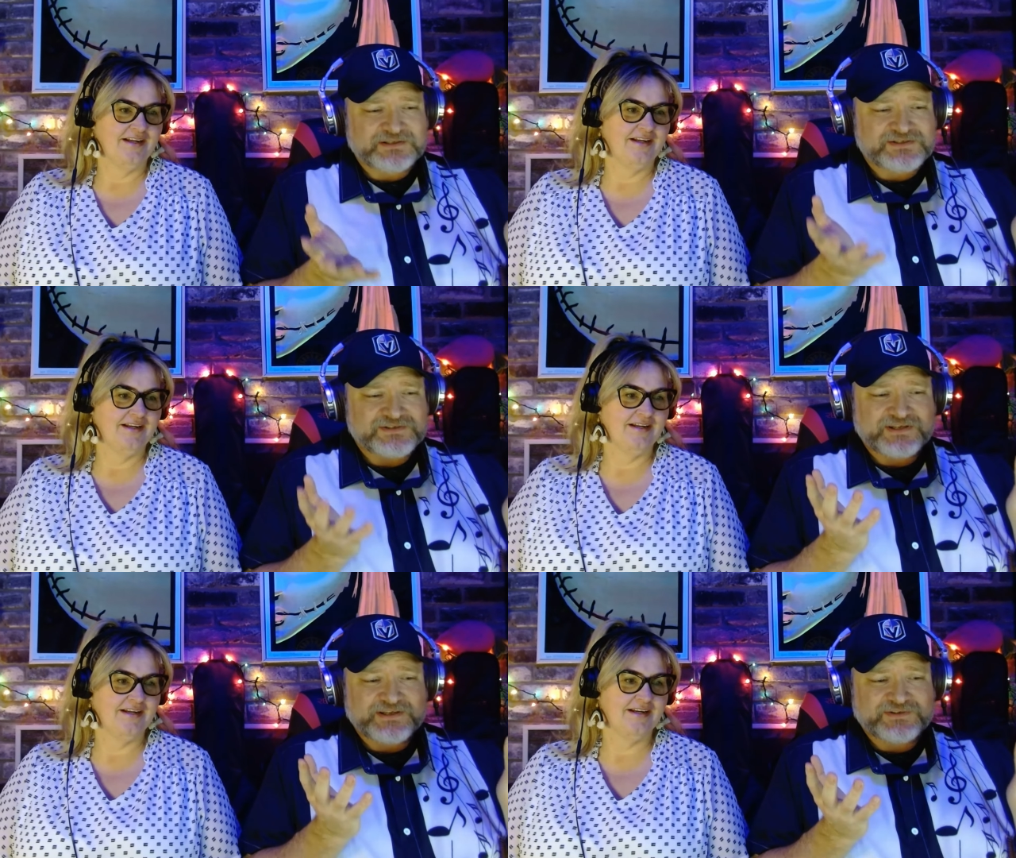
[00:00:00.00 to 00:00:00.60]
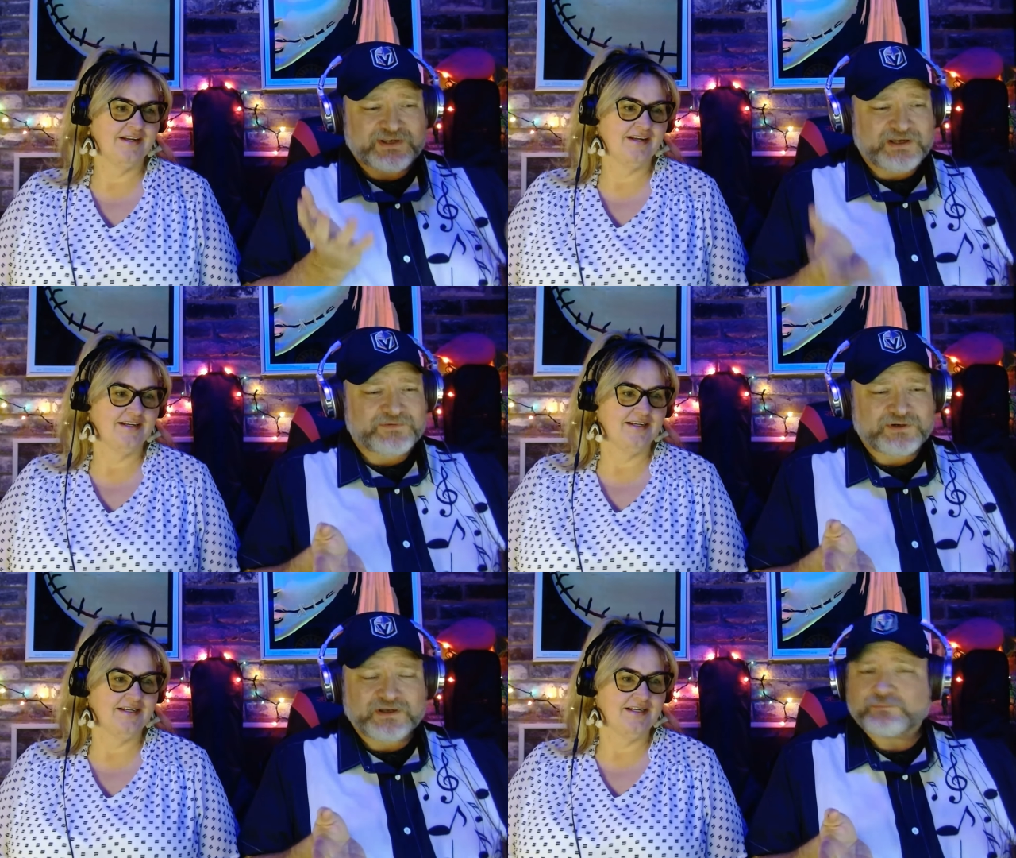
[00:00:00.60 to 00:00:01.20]
Speaker 1: This is his
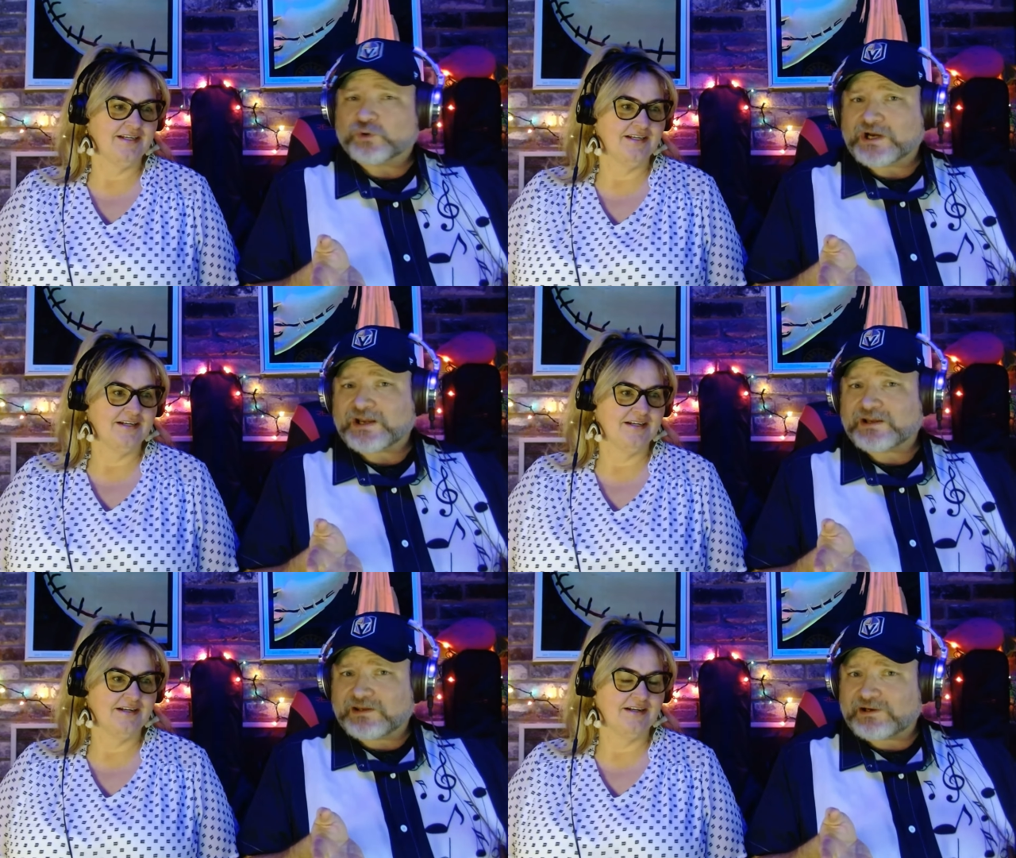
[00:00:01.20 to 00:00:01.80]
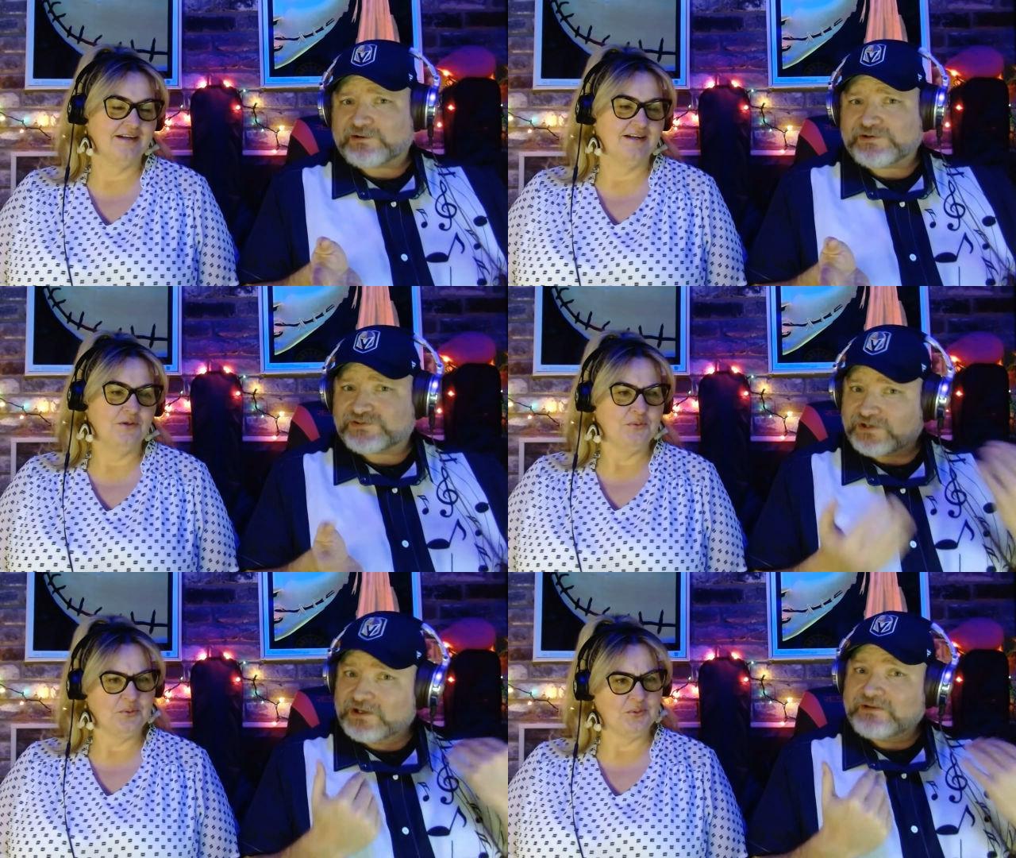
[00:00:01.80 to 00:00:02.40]
cover of Mariah Carey's
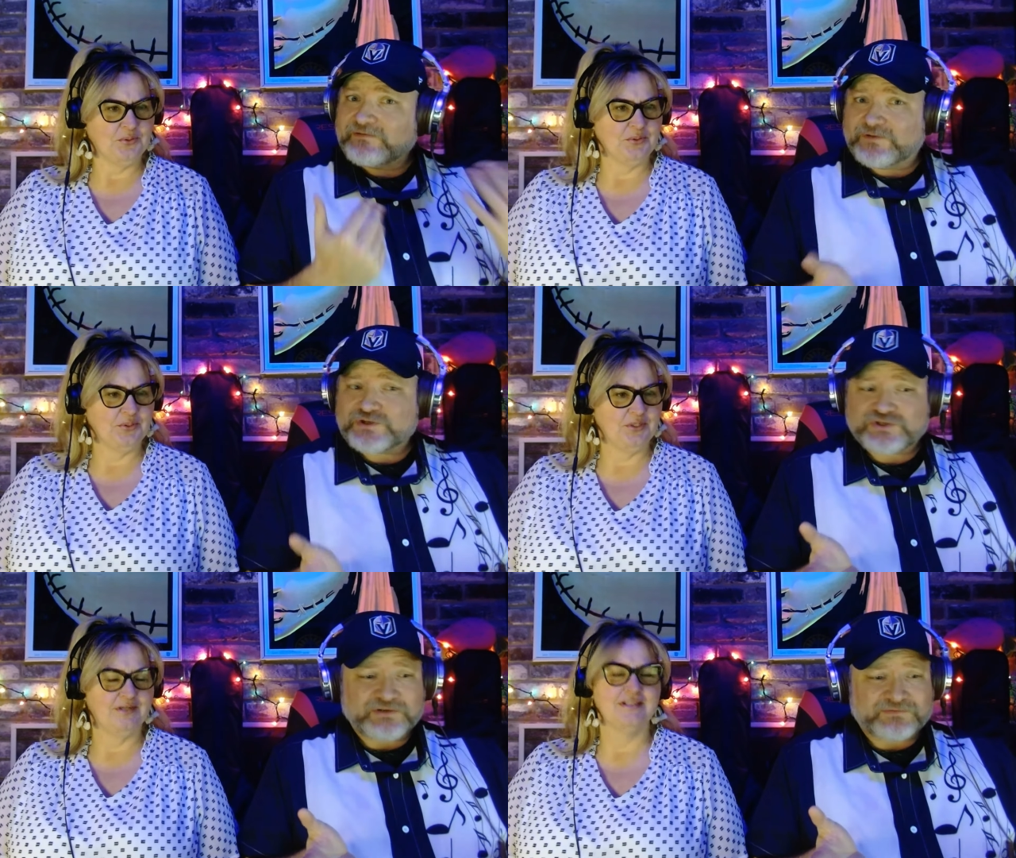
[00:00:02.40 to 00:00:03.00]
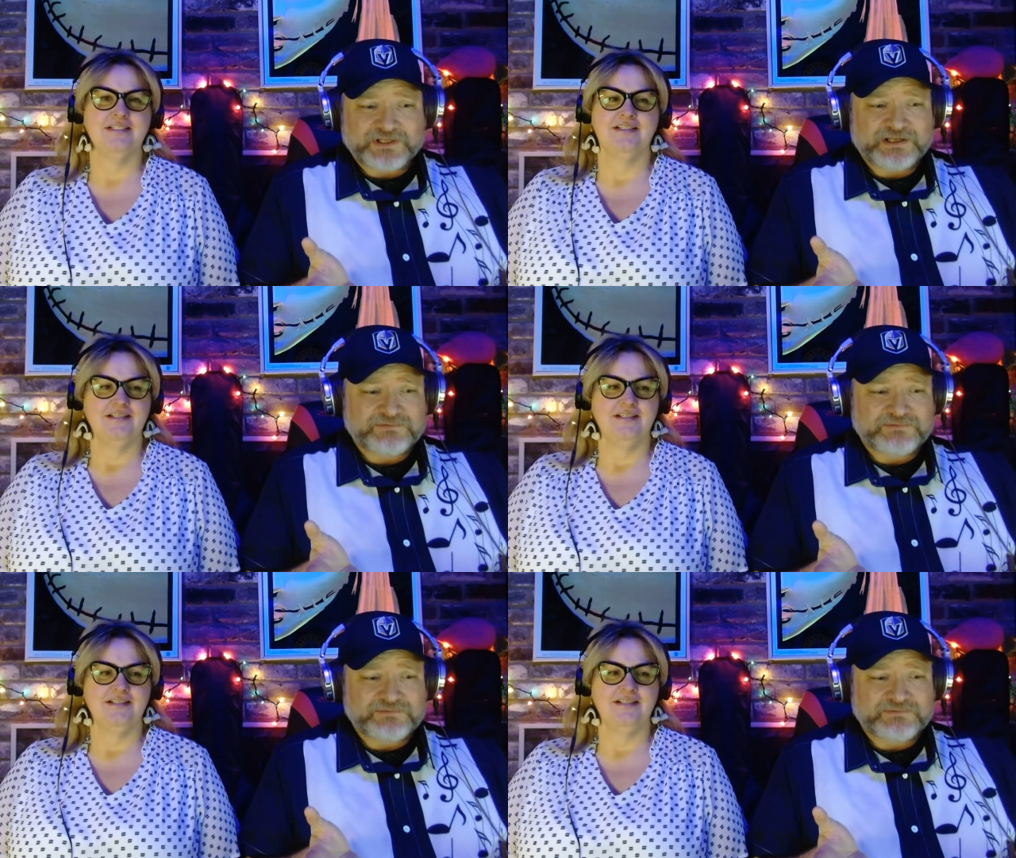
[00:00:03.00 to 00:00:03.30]
Vision of Love.